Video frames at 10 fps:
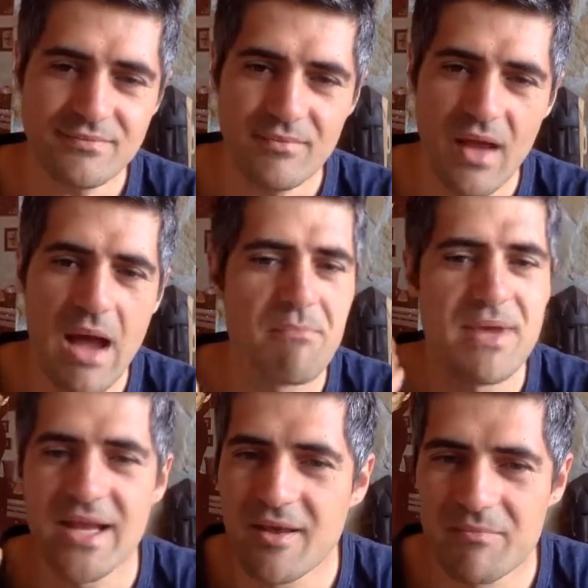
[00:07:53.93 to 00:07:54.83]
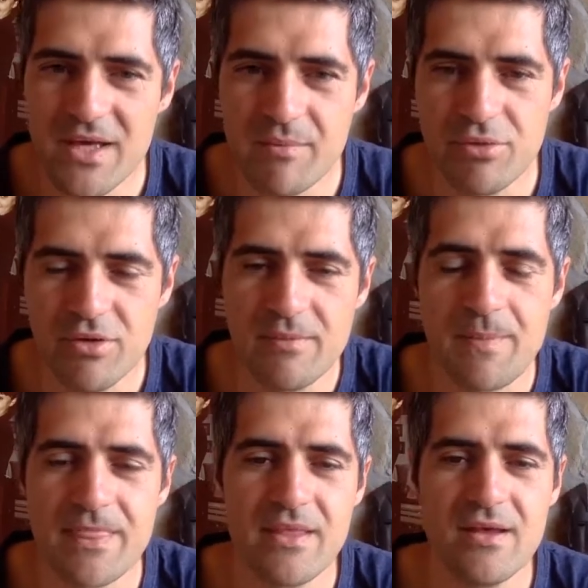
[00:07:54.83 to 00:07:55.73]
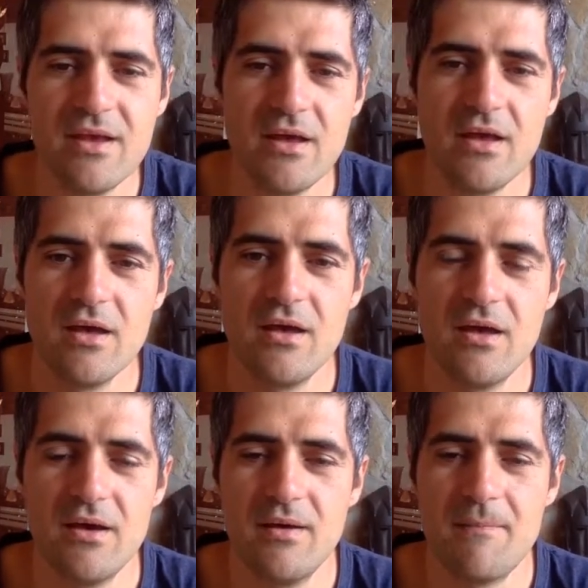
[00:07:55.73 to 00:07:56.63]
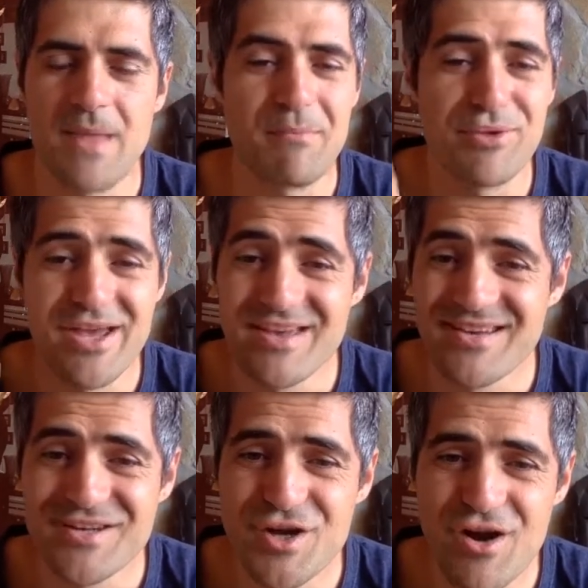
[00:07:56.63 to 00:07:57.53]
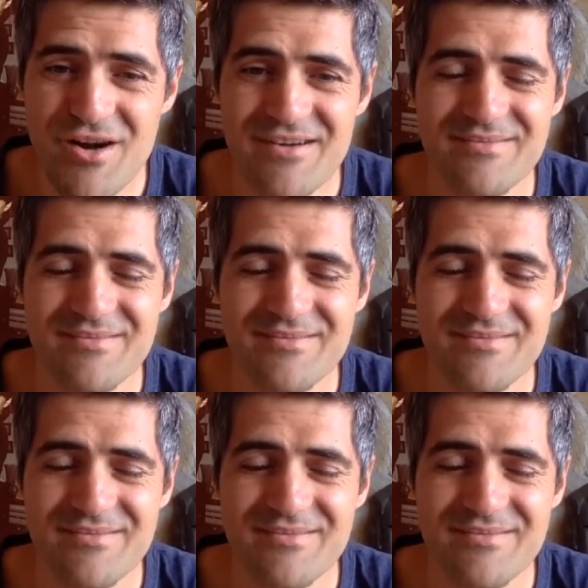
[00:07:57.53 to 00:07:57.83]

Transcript: I'm meeting people. Um, I'm playing guitar.